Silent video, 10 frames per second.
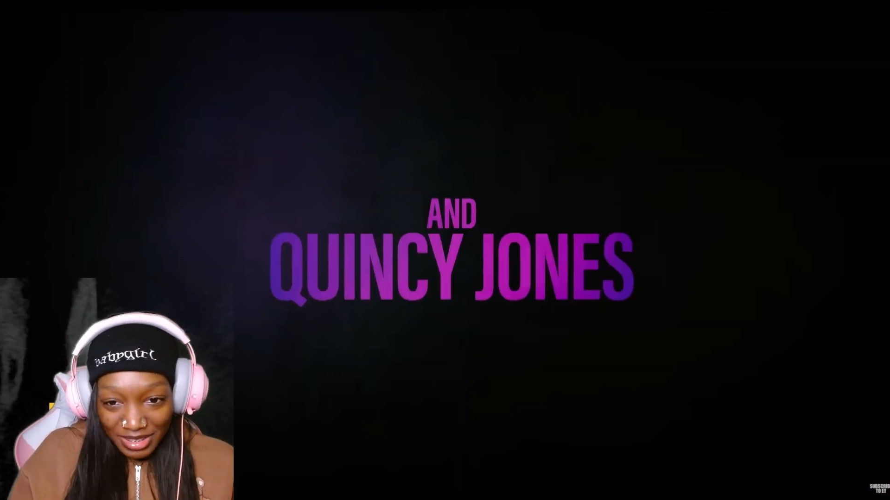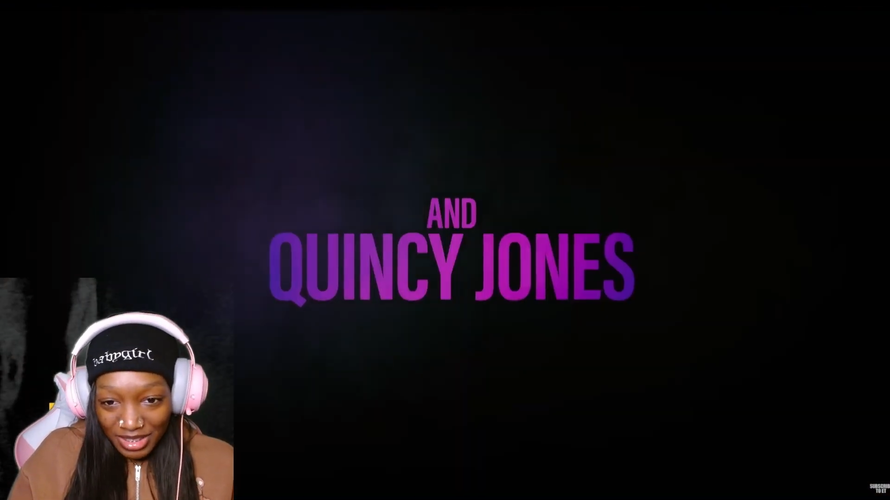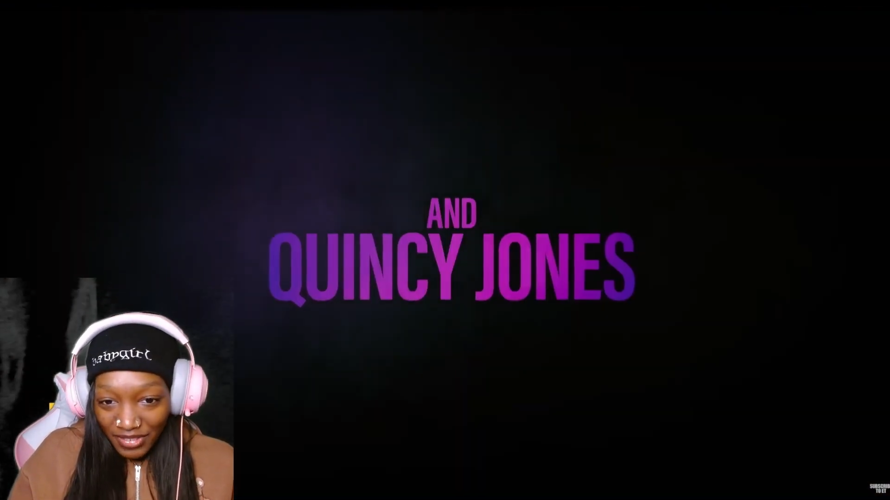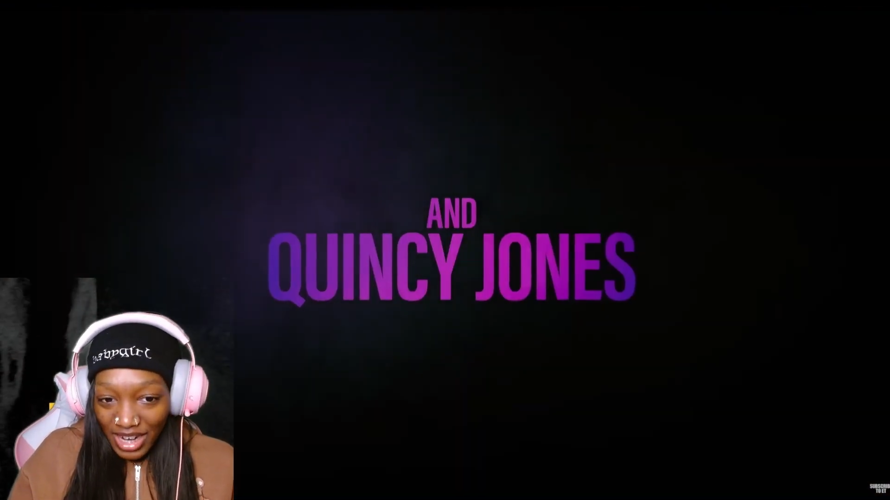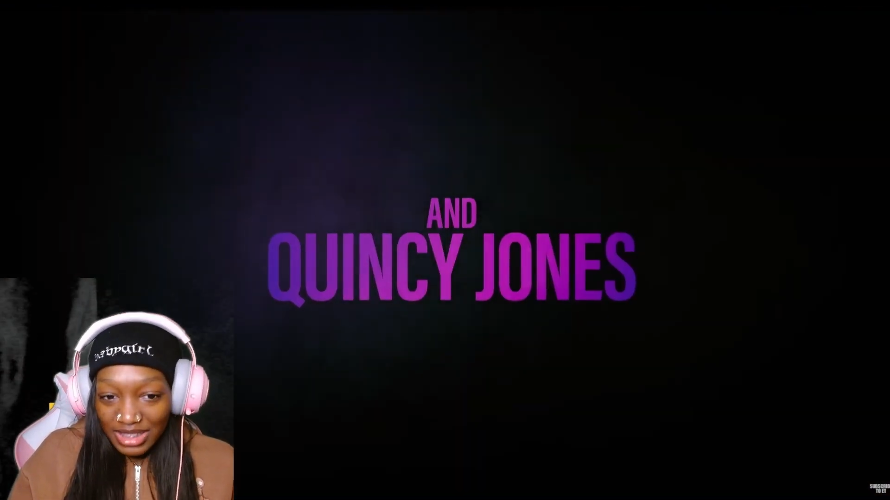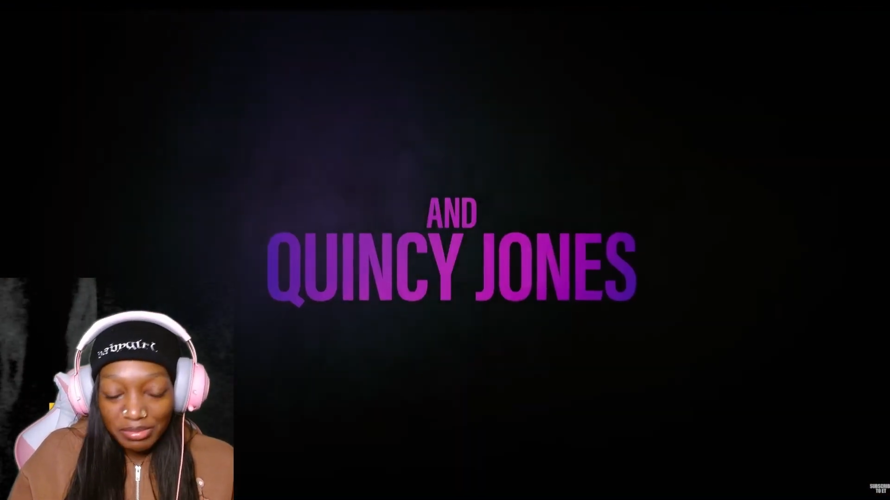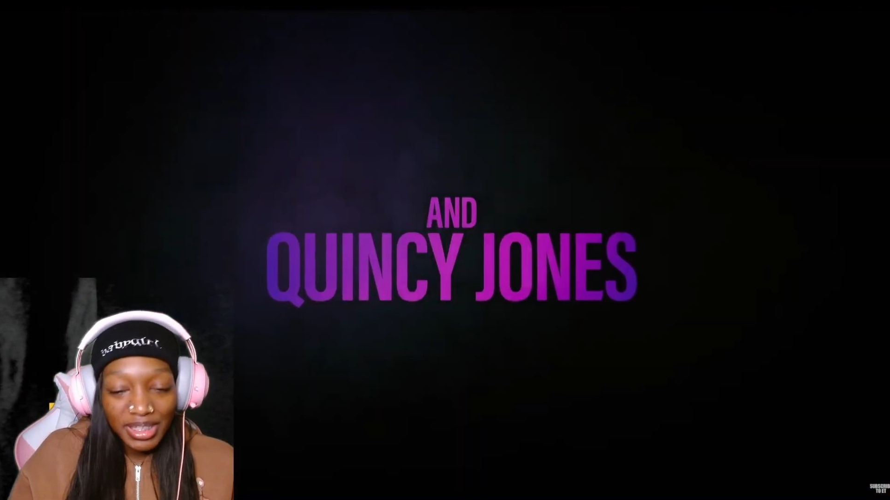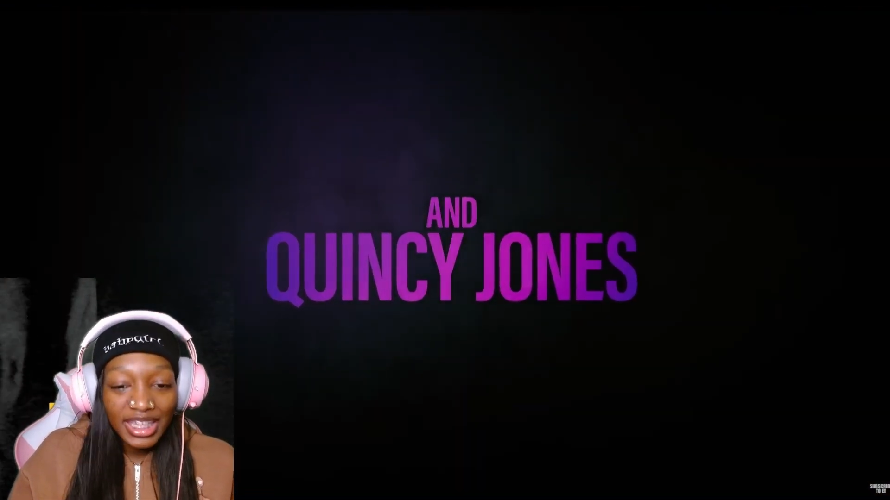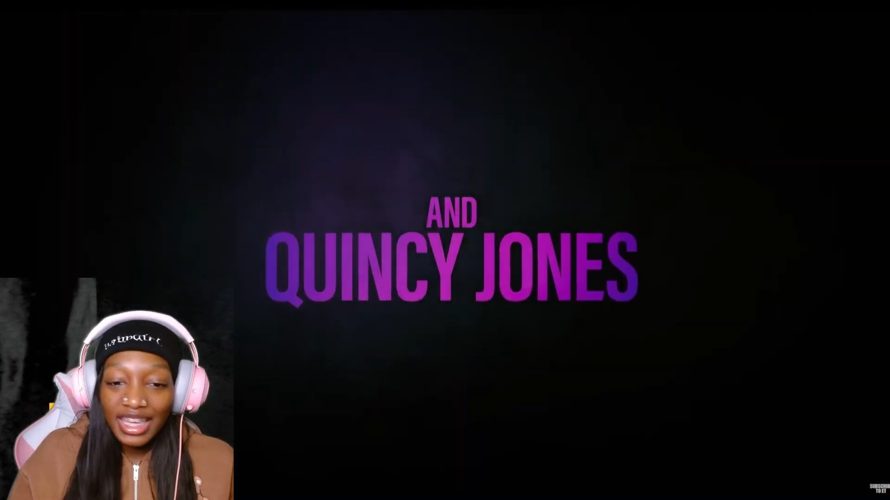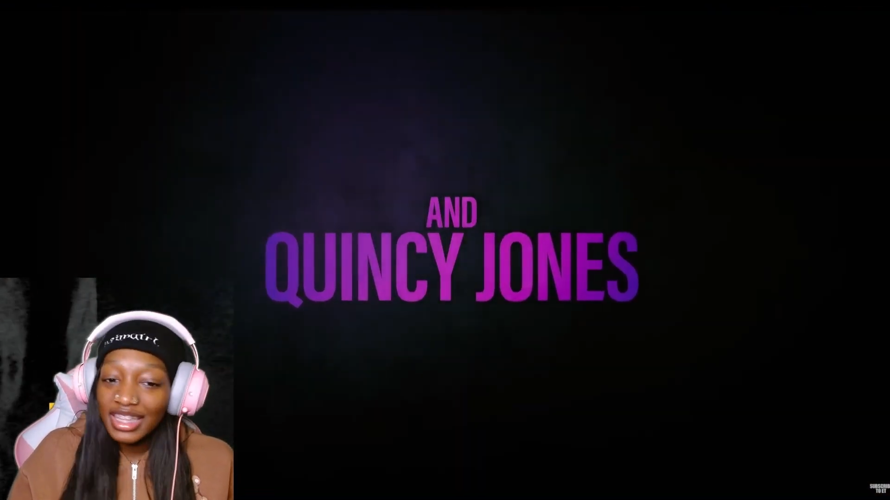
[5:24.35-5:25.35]
Taraji be
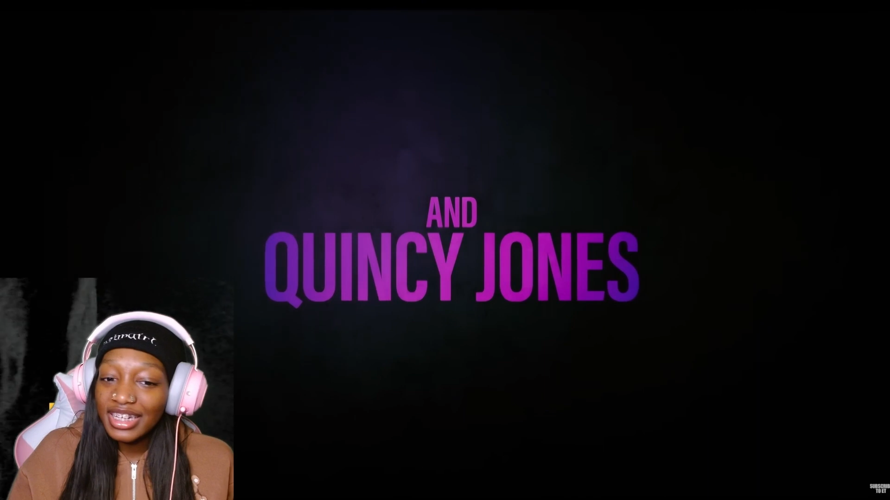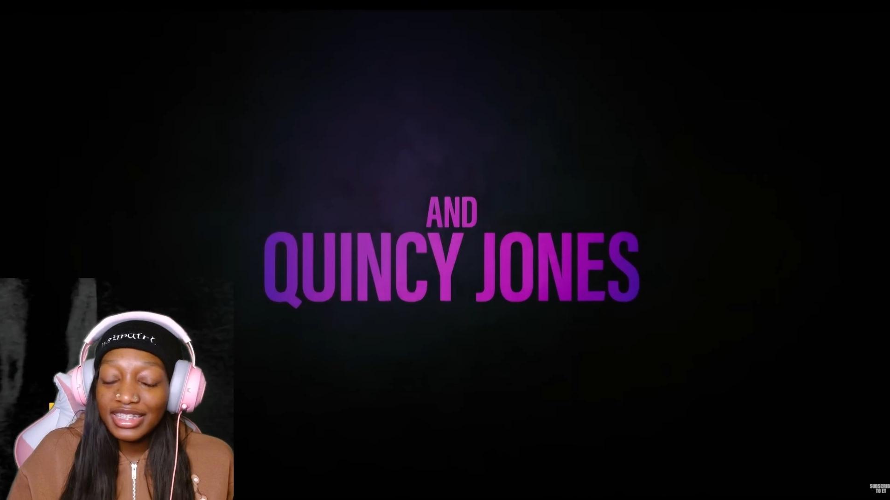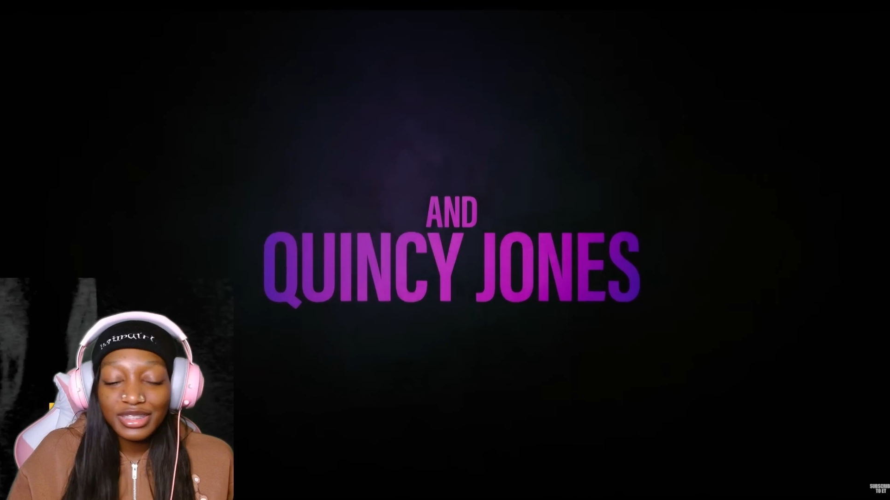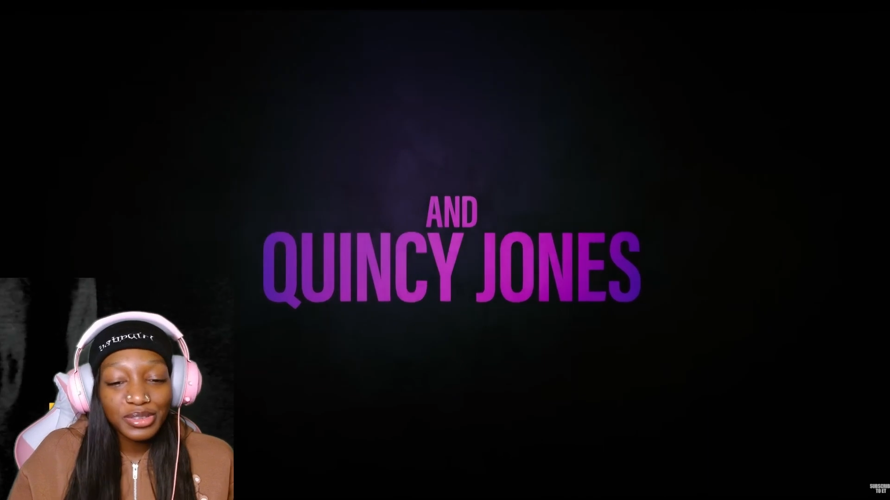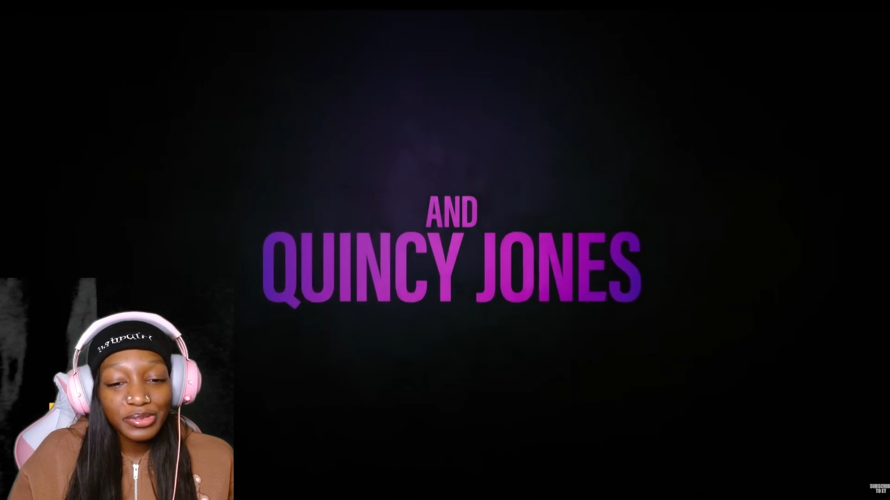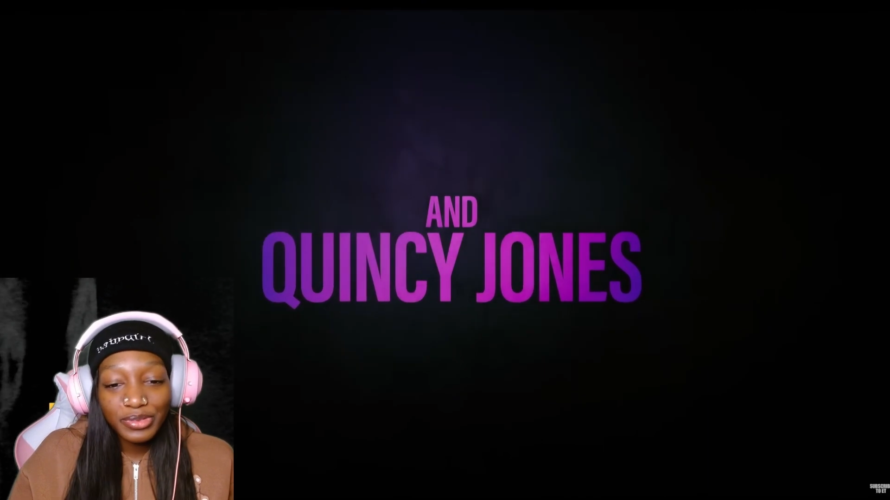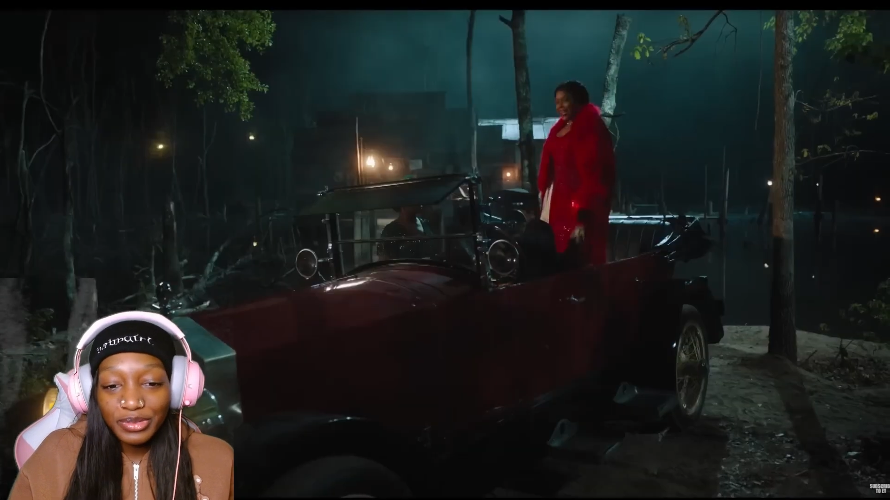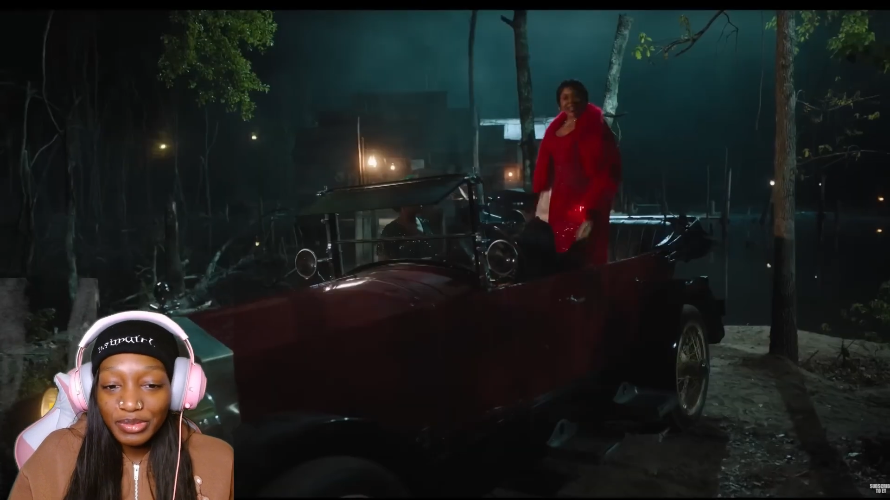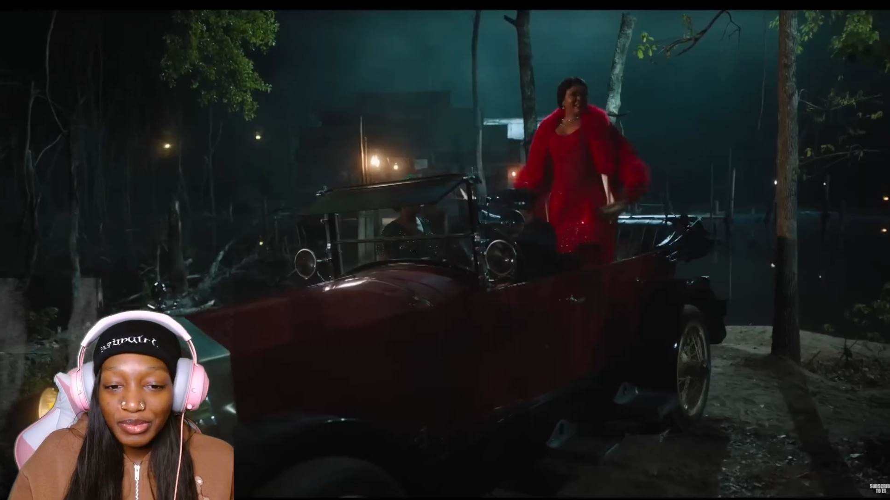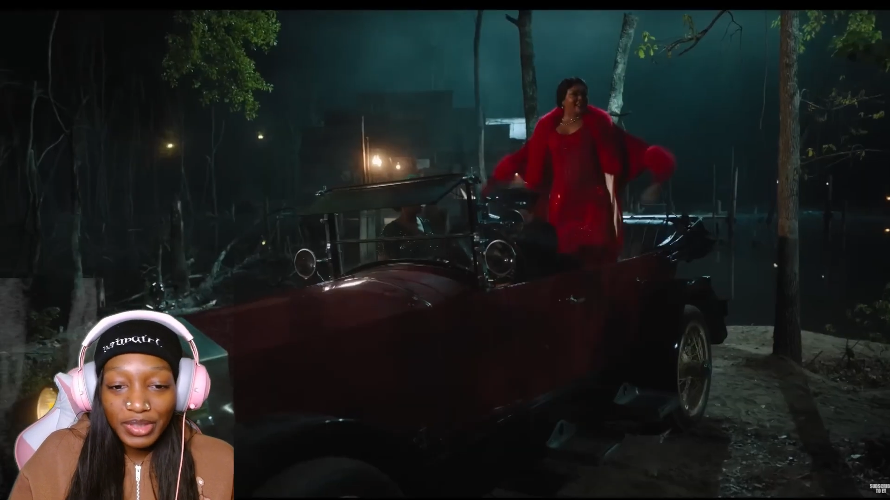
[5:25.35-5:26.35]
killing it
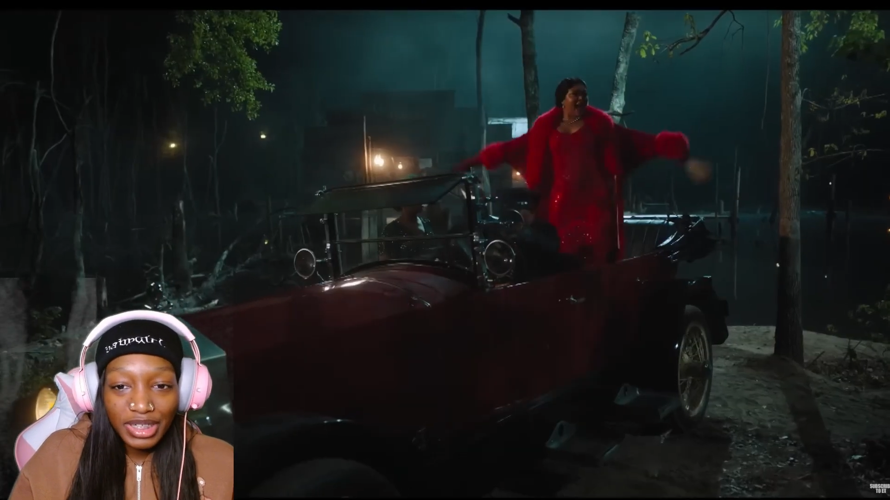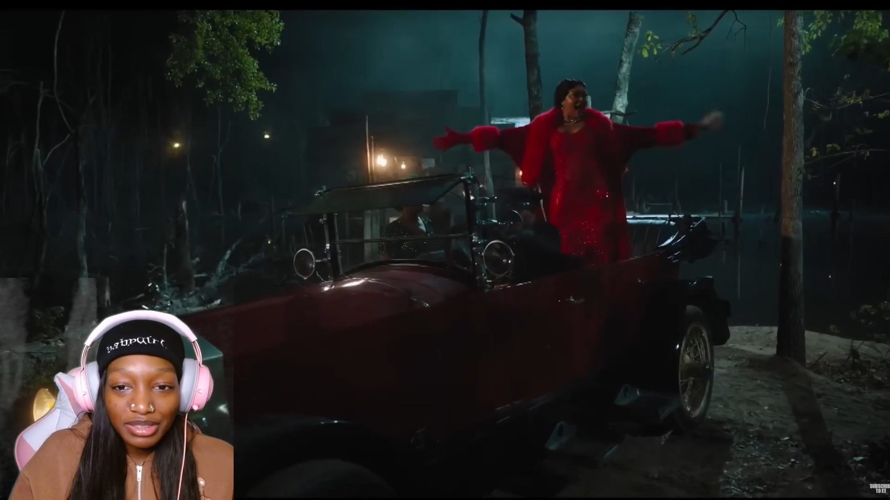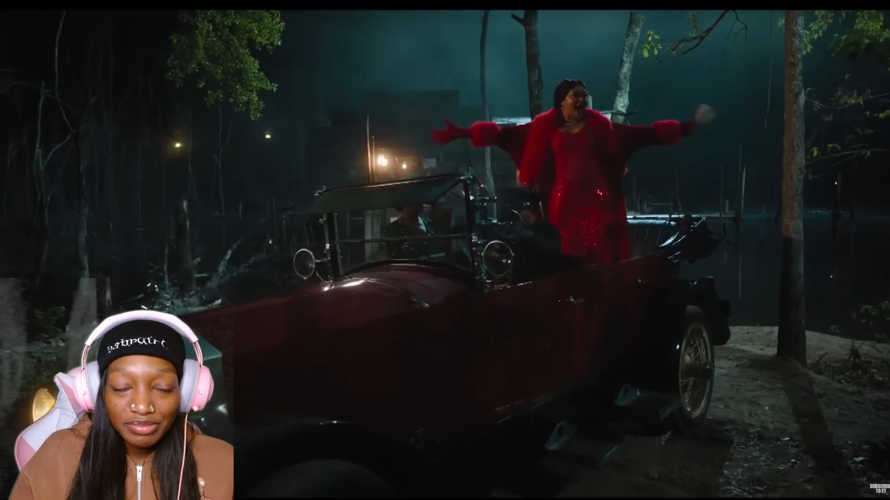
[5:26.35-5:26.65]
too.